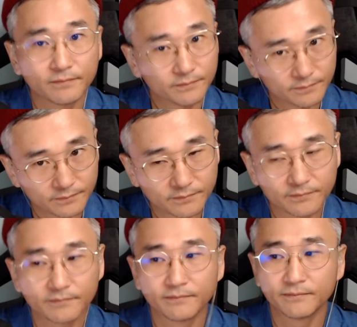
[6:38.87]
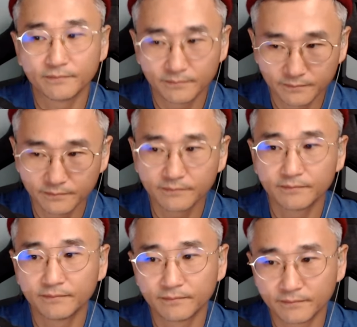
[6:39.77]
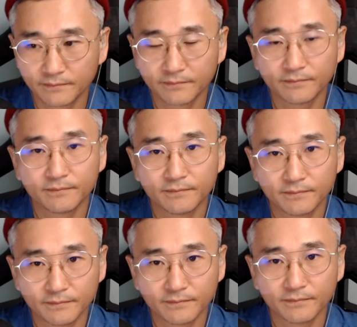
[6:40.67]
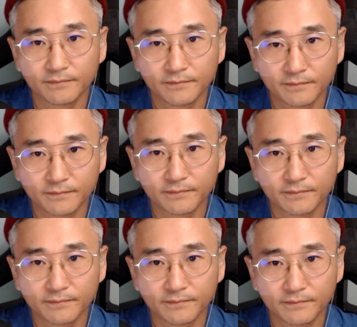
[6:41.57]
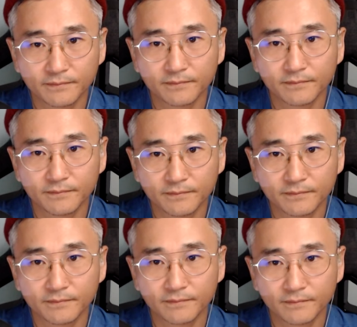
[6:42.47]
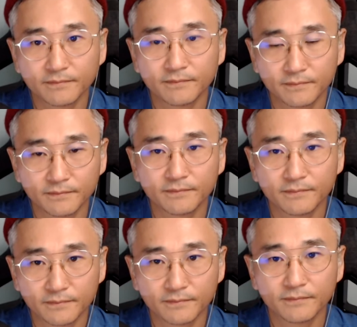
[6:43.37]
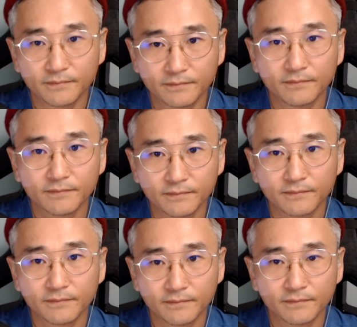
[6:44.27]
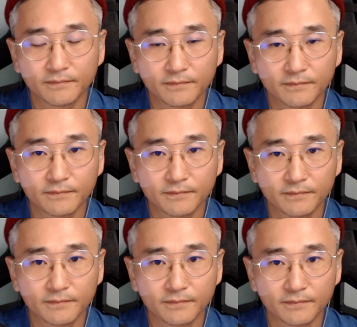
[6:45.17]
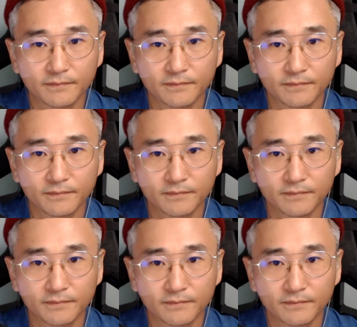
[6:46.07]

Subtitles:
[no speech]